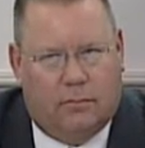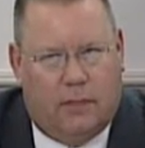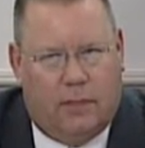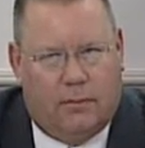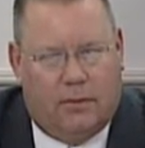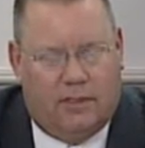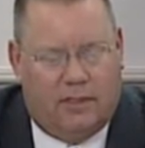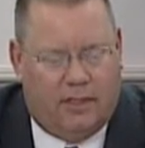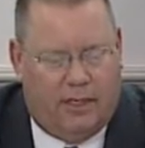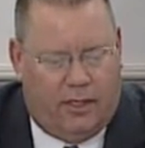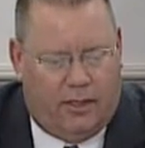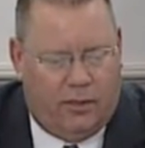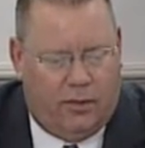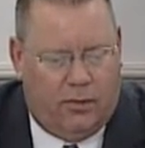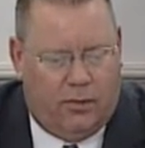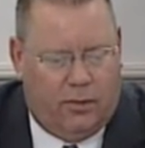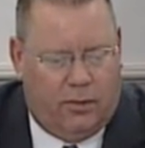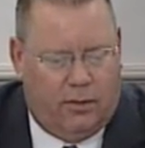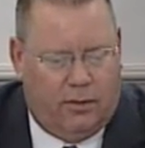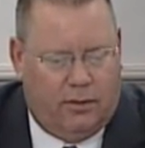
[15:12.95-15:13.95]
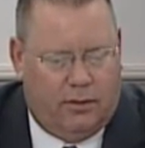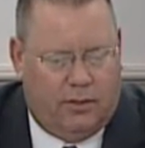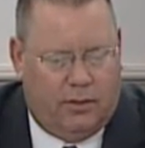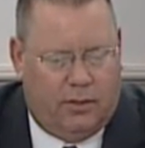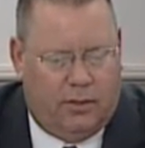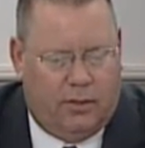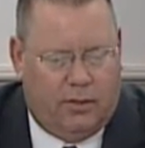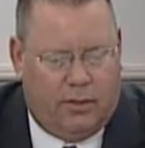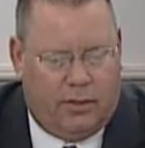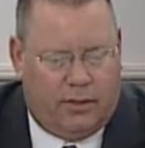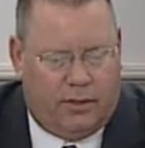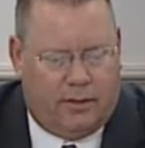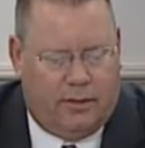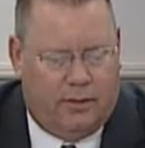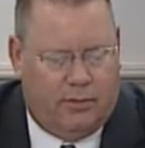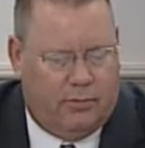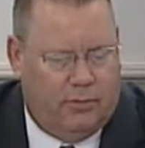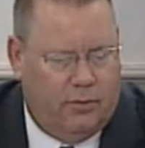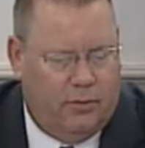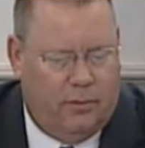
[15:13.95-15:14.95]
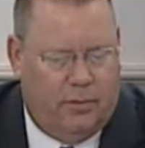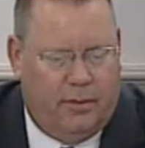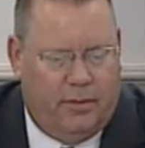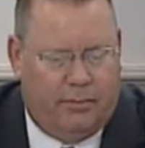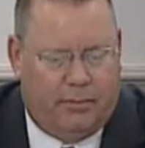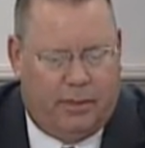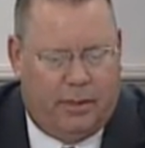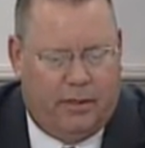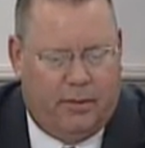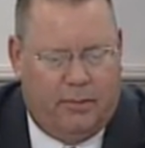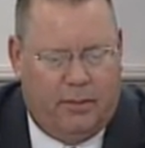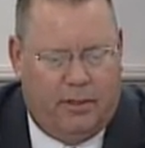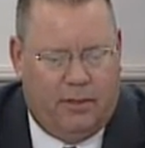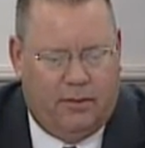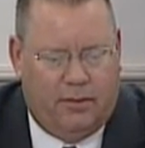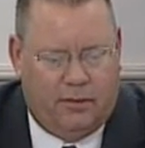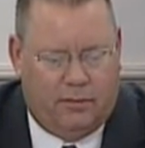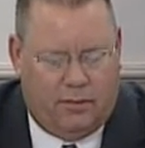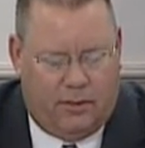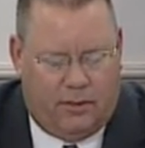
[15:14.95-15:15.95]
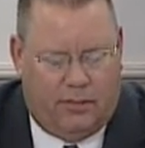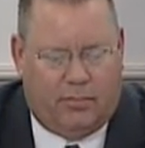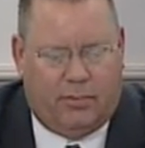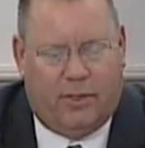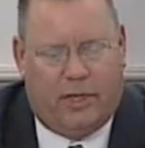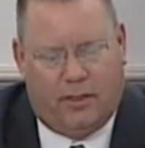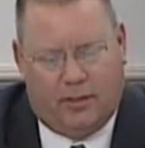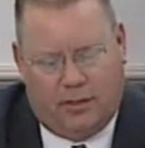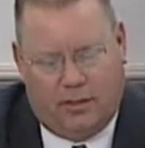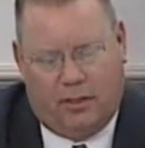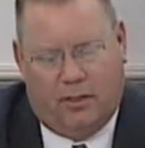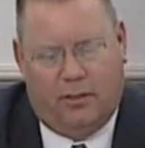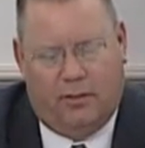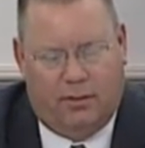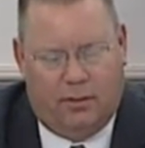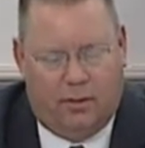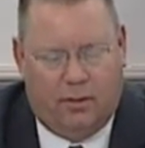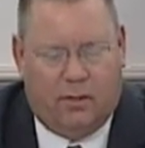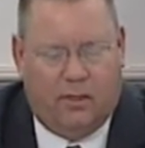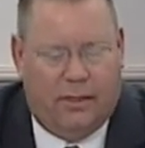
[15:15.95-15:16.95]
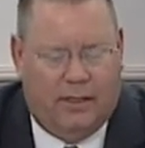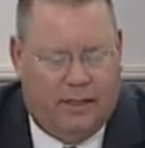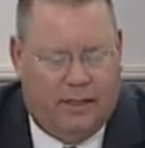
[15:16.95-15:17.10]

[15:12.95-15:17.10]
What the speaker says: would say court clerk that will probably be used with the prosecutor.